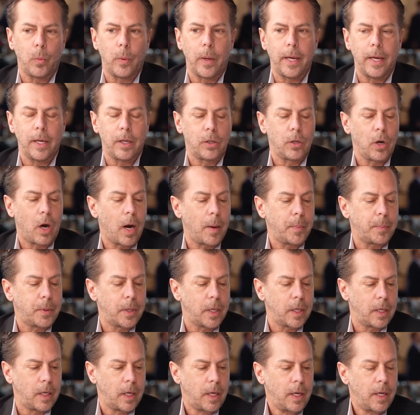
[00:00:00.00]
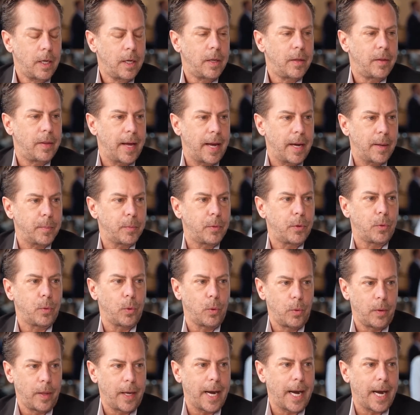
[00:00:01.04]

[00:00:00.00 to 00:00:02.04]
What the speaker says: and we adopted them through